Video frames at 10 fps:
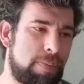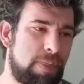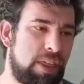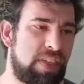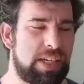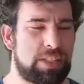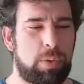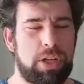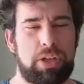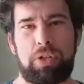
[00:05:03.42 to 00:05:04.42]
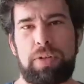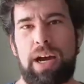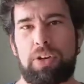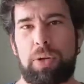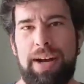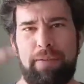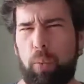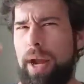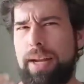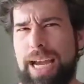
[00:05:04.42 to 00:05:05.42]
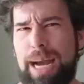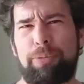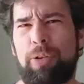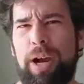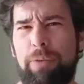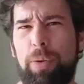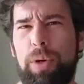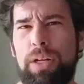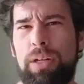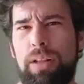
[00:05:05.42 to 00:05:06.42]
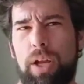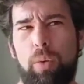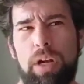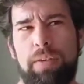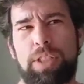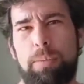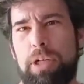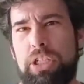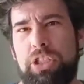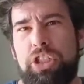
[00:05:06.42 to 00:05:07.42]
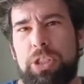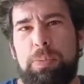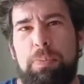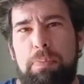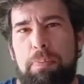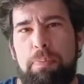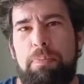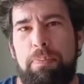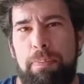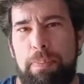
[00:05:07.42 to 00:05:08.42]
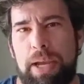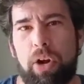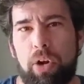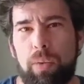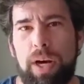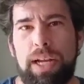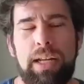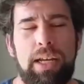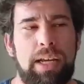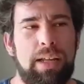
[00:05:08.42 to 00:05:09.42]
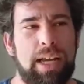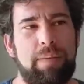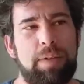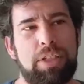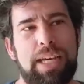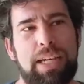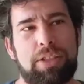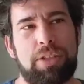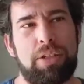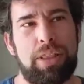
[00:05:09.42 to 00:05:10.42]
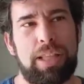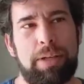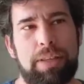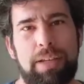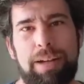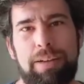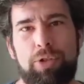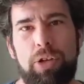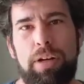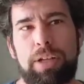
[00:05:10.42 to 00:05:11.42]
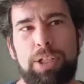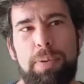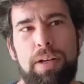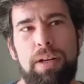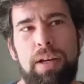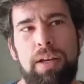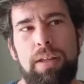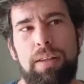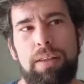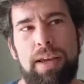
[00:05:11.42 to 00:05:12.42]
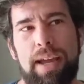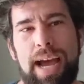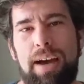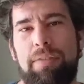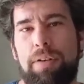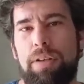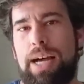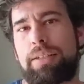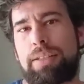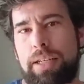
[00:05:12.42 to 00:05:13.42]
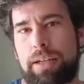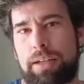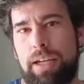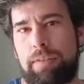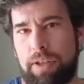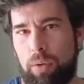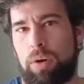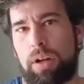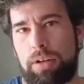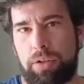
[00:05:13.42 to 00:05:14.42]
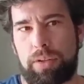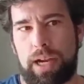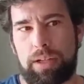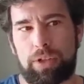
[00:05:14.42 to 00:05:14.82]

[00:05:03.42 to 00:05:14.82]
The thing is, what do you do now? You have a weight cap for everyone? Like, what if someone is just bigger, right? Like, obviously that is going to limit the amount of drugs, but they have classic if they want to do that.